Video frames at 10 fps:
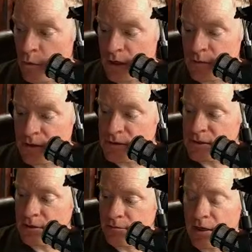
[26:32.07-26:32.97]
going to be
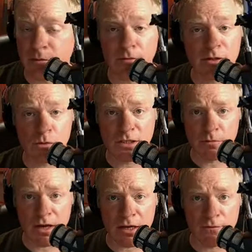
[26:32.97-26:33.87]
using, I'm going to be switching
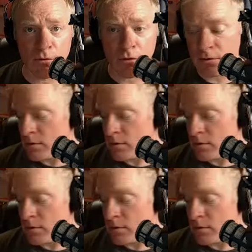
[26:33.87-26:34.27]
back and forth.